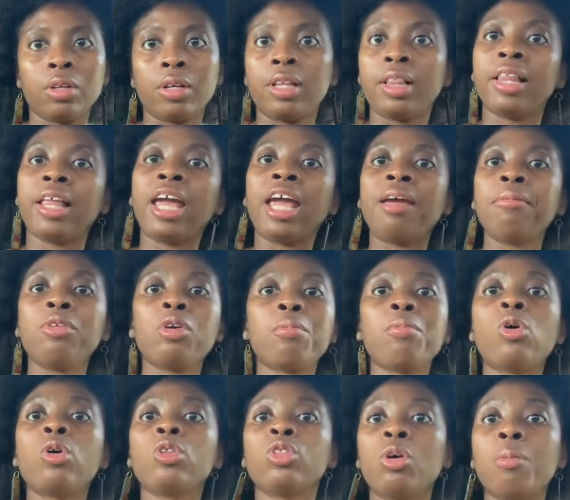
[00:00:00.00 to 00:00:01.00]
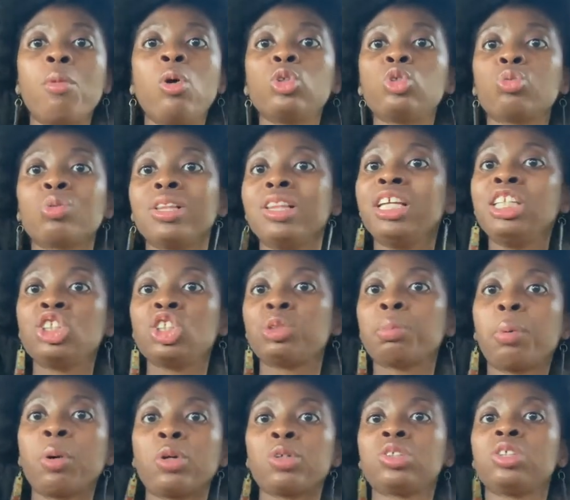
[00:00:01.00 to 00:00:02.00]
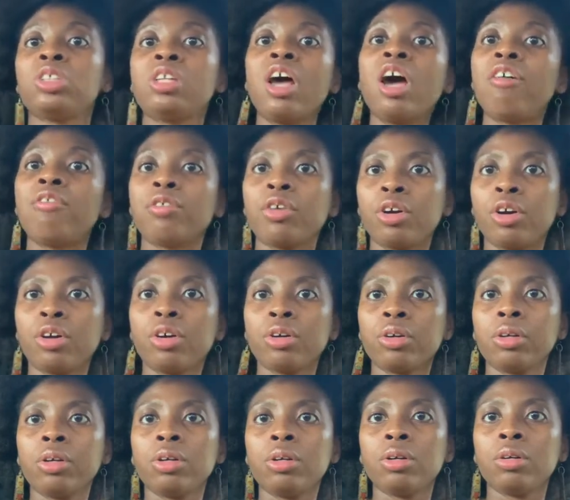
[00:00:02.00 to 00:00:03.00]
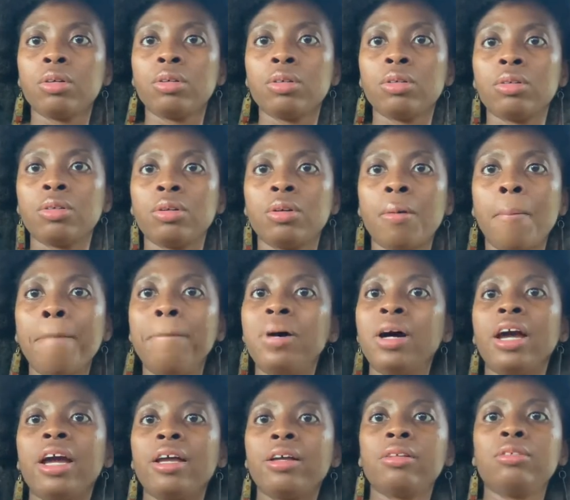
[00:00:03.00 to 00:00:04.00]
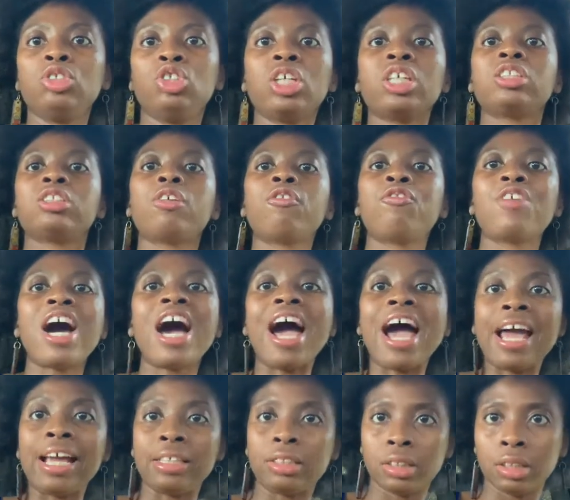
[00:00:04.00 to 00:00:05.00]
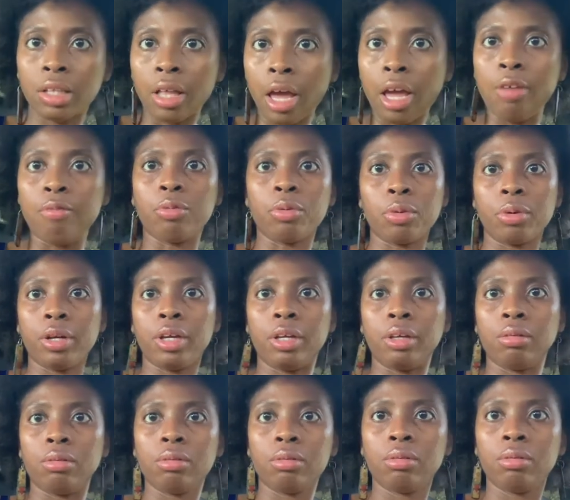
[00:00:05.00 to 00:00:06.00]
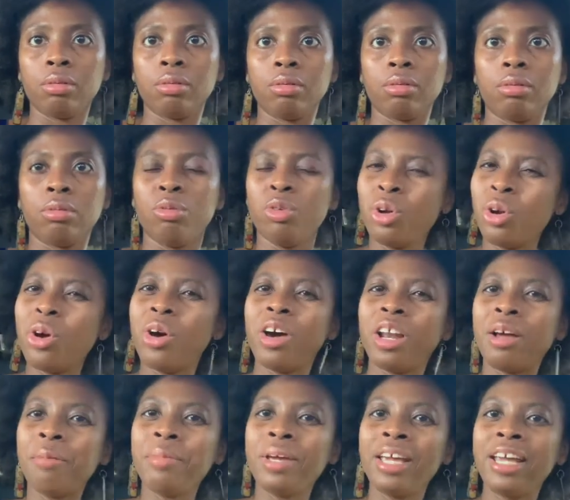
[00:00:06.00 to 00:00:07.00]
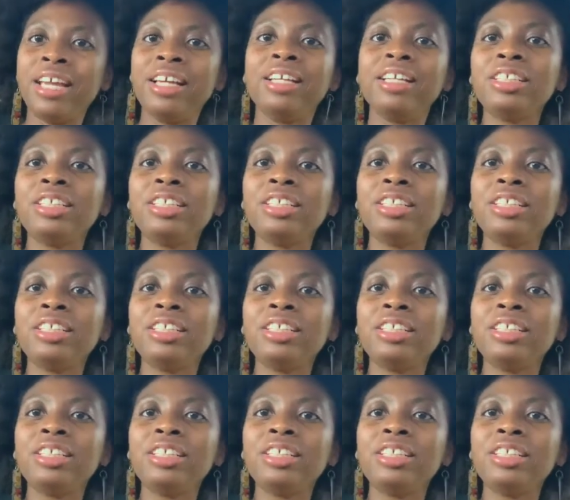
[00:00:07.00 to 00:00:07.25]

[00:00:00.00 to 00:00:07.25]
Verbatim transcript: Claim you're the most religious person ever, but justify slavery. You know what I mean?